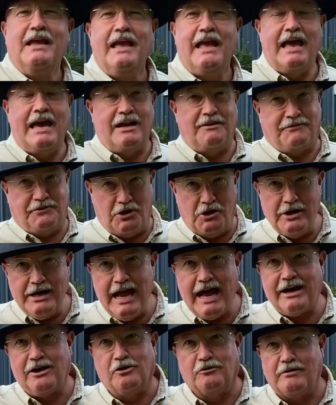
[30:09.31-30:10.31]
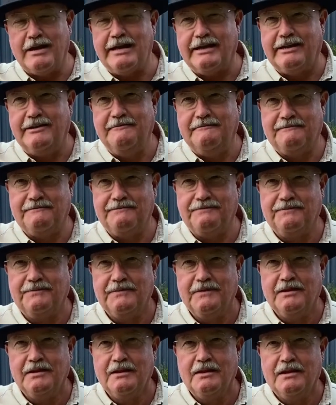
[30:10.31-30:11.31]
And if you're not already,
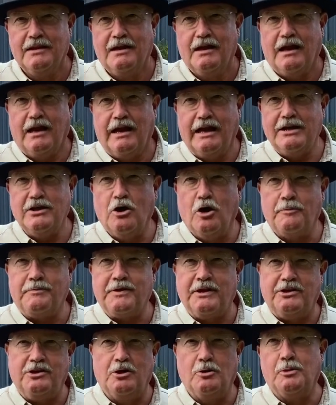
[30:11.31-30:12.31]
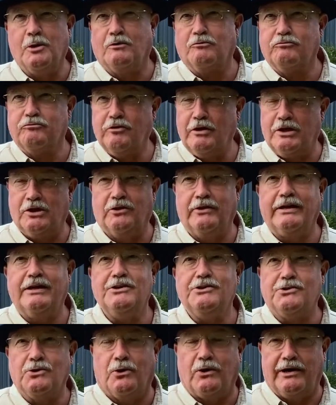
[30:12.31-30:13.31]
I hope that you will really
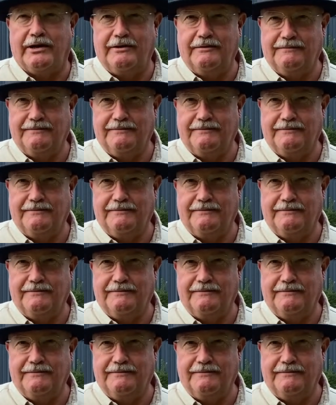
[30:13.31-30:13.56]
enjoy